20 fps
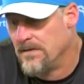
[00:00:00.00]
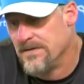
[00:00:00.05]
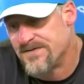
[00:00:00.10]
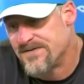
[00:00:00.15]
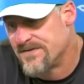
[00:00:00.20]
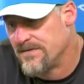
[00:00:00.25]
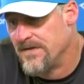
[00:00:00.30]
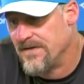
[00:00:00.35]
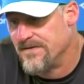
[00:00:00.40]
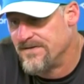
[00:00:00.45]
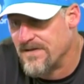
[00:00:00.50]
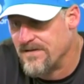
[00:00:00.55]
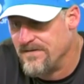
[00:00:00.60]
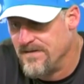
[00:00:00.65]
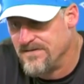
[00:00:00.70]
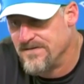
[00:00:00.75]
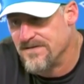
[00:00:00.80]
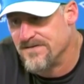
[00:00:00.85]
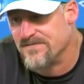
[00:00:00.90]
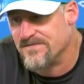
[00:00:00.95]
listen, I
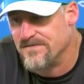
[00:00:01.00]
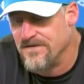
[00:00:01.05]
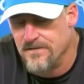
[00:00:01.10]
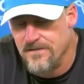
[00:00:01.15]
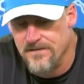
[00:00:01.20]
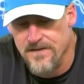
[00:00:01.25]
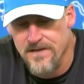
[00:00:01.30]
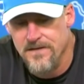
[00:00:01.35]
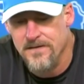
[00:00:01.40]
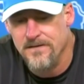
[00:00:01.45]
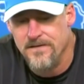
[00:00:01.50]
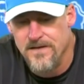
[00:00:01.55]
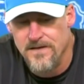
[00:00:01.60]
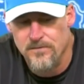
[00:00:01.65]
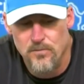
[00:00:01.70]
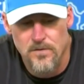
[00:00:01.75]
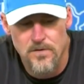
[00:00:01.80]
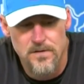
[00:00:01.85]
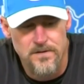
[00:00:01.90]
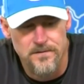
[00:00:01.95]
think that's fair. They
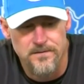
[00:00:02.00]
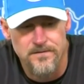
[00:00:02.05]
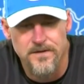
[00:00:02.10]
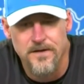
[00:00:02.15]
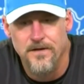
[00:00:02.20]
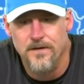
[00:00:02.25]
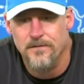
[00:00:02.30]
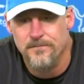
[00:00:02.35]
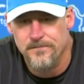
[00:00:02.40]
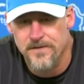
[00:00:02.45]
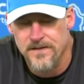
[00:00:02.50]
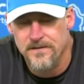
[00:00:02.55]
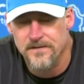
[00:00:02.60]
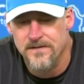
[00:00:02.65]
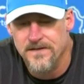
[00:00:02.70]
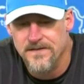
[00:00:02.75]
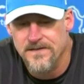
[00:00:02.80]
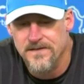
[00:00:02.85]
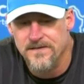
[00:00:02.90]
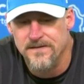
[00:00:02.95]
won, you know,
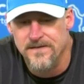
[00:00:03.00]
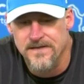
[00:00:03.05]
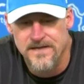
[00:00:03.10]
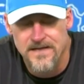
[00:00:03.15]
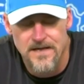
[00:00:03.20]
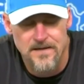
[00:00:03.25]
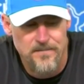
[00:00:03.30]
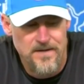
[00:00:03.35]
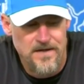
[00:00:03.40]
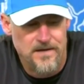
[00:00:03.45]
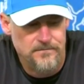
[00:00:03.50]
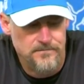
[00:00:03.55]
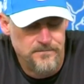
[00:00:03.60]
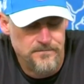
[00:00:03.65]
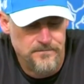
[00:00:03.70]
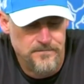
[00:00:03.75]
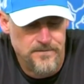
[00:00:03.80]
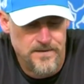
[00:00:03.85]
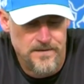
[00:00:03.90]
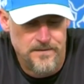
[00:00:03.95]
they did. They came out
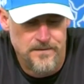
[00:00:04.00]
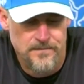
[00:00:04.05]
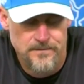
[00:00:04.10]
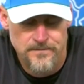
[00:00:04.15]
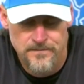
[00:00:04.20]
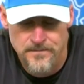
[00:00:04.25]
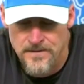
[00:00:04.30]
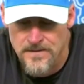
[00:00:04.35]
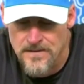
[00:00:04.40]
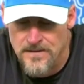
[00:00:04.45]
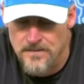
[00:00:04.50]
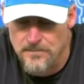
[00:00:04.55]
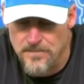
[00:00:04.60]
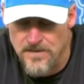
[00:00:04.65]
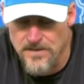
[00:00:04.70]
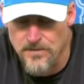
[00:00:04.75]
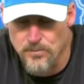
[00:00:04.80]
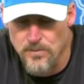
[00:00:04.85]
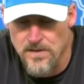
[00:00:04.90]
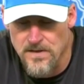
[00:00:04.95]
and
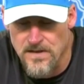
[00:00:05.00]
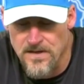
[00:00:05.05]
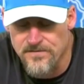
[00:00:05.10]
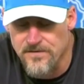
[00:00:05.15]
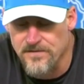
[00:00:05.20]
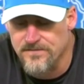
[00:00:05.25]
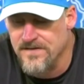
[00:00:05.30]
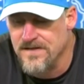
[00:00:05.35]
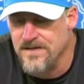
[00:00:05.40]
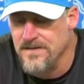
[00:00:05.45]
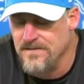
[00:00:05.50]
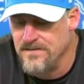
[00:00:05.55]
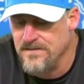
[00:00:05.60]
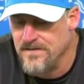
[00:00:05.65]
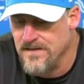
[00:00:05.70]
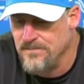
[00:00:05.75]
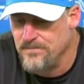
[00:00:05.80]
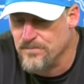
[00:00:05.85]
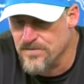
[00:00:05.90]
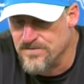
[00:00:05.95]
played well. I thought
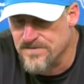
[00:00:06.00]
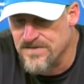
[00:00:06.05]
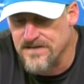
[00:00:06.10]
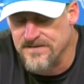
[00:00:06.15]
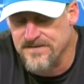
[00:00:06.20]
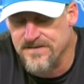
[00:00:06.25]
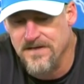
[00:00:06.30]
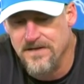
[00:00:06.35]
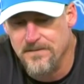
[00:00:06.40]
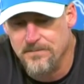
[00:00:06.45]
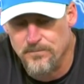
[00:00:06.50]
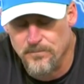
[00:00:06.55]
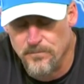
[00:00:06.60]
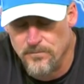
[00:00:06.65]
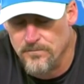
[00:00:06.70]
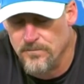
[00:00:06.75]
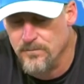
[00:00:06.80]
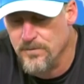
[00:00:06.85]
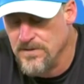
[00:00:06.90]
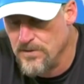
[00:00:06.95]
they protected him
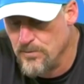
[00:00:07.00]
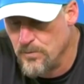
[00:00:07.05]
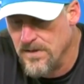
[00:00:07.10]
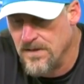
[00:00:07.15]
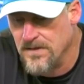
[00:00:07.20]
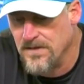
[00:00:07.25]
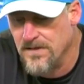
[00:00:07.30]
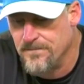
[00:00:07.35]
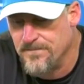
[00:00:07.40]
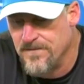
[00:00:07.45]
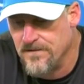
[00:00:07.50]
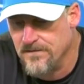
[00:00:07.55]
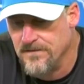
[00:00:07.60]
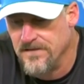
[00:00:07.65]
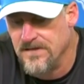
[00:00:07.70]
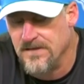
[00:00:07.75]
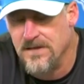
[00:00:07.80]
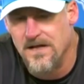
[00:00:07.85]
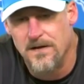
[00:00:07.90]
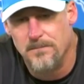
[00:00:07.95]
really well up there,
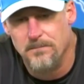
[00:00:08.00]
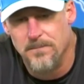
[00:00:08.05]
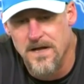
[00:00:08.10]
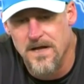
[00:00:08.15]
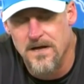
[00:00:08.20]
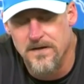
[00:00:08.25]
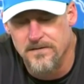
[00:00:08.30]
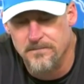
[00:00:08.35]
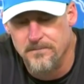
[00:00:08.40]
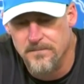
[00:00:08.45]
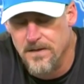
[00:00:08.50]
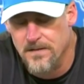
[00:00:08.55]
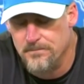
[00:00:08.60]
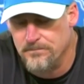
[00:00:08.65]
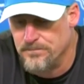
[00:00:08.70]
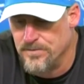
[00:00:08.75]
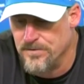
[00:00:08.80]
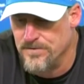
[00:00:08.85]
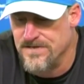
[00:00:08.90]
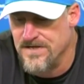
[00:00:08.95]
did a lot of block him
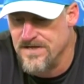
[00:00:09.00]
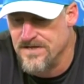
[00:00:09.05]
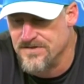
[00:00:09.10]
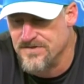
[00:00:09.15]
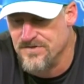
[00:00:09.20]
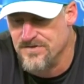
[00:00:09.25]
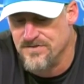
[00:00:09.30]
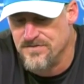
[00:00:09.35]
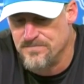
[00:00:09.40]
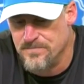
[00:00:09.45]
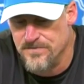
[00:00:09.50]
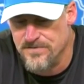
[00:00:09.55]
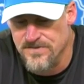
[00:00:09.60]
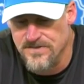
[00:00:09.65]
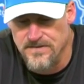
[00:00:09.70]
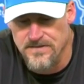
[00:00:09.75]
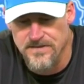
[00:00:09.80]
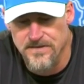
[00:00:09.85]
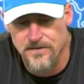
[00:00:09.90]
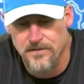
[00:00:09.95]
up protections,
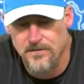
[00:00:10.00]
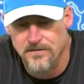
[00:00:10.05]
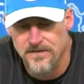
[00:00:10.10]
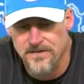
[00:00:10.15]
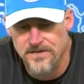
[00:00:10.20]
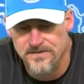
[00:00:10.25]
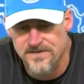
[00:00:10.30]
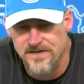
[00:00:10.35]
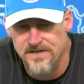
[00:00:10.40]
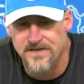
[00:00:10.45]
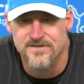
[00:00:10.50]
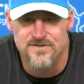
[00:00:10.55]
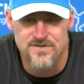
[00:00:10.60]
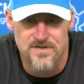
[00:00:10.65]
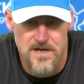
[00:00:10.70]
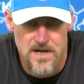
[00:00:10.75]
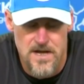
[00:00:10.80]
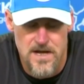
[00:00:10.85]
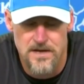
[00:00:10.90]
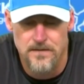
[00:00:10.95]
particularly early, take a
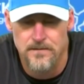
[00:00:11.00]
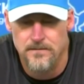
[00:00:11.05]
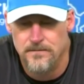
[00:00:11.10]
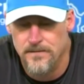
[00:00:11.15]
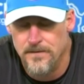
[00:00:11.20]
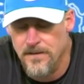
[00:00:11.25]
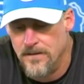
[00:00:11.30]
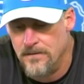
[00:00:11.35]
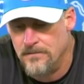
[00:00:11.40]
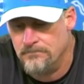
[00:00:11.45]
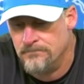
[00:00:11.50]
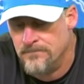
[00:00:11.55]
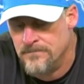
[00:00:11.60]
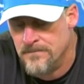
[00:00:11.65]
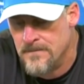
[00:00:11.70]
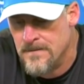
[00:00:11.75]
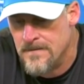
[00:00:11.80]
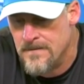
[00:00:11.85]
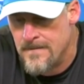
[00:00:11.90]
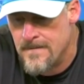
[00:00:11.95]
shot,
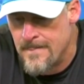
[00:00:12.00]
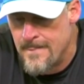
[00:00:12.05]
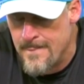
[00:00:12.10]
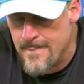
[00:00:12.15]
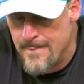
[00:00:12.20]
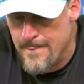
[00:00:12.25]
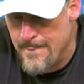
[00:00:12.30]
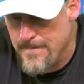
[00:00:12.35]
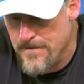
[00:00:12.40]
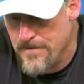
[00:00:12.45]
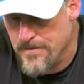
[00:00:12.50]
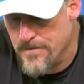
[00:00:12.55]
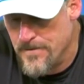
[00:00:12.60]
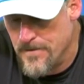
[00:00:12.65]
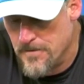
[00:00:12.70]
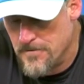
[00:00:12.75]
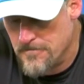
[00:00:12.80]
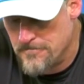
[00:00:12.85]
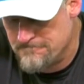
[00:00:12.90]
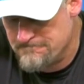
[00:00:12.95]
you
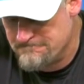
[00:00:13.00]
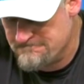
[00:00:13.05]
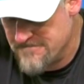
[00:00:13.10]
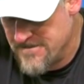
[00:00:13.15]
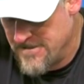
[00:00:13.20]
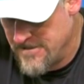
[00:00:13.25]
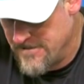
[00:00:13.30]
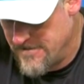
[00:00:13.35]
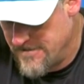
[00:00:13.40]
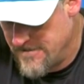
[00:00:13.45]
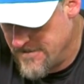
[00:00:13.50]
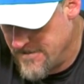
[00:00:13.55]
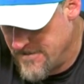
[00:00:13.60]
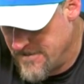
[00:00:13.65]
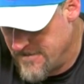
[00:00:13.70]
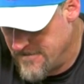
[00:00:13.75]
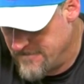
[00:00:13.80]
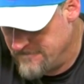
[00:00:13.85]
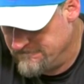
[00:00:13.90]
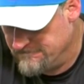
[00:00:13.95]
know,
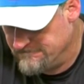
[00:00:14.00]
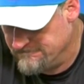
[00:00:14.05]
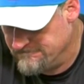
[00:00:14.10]
and,